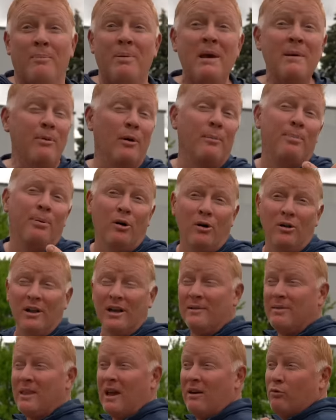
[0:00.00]
people pull
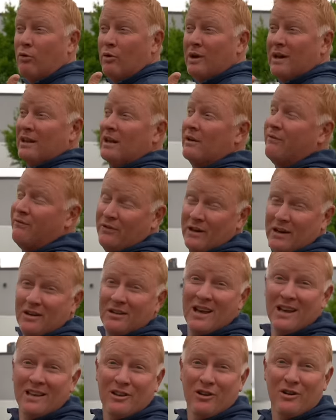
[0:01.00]
in, they really feel
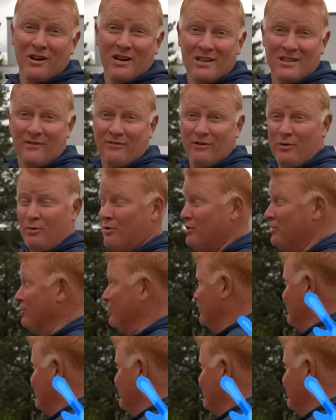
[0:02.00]
like they're in a different world.